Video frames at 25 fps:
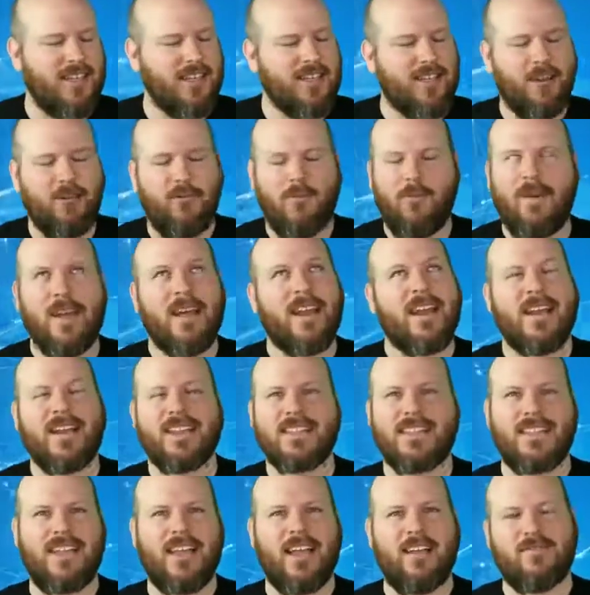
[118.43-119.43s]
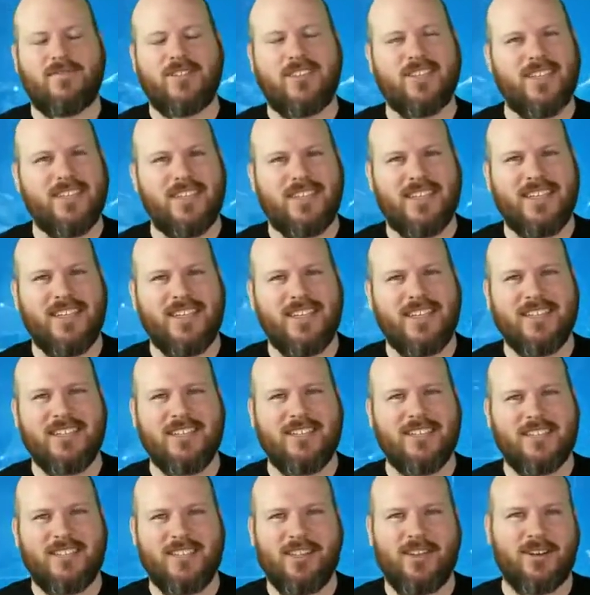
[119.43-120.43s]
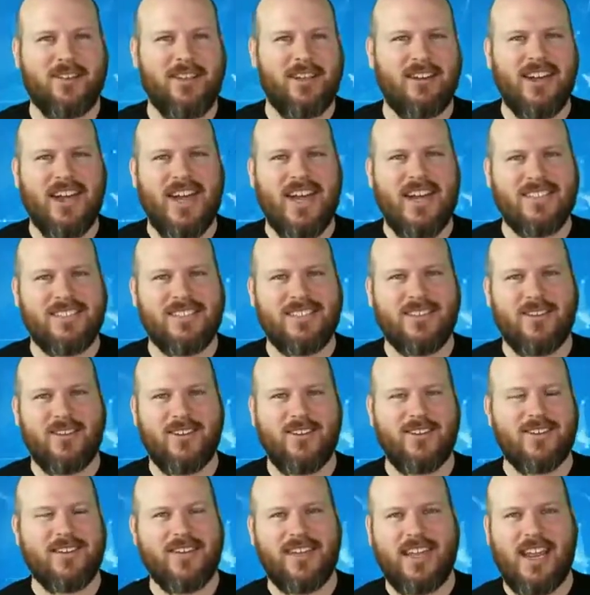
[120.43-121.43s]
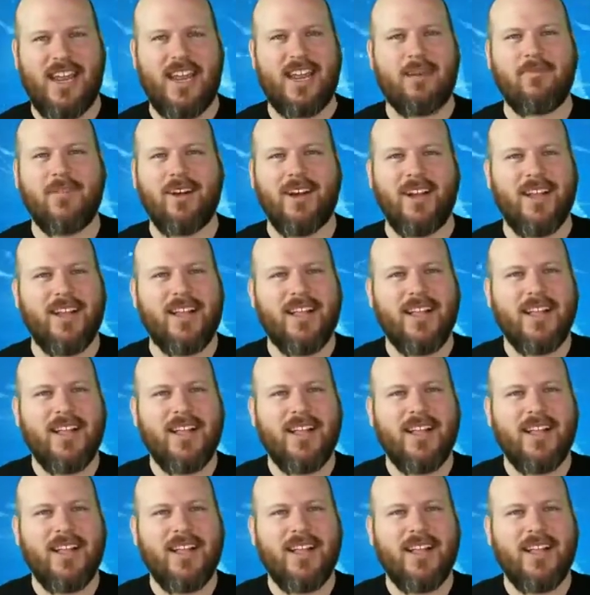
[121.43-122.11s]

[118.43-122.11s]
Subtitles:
You know, when has the FGC shown their ass on camera